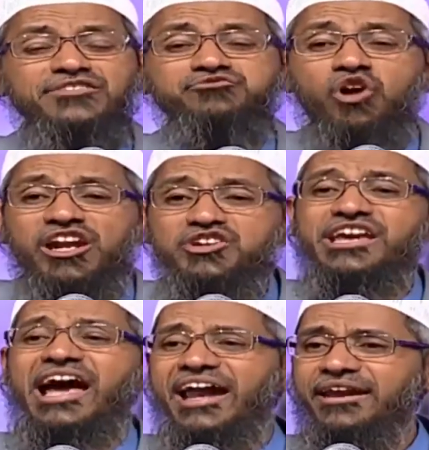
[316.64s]
and the
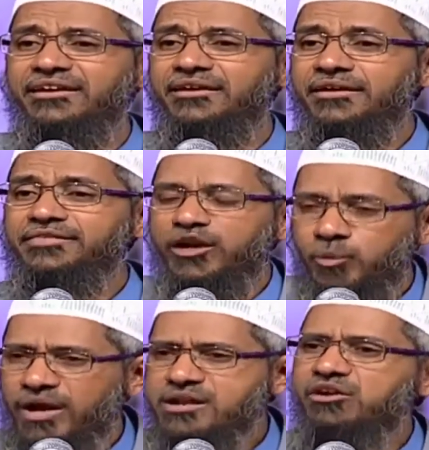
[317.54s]
immense knowledge she had
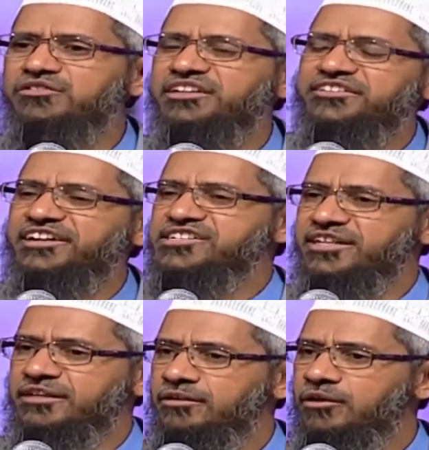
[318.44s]
that once there
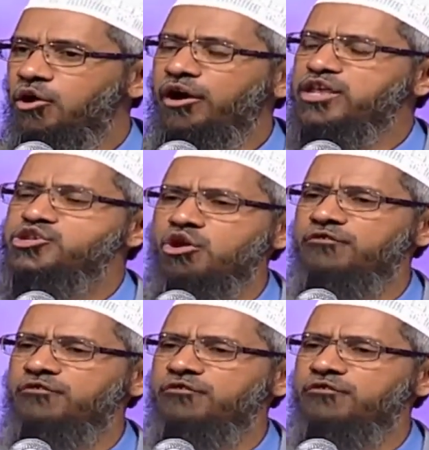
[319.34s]
was a discussion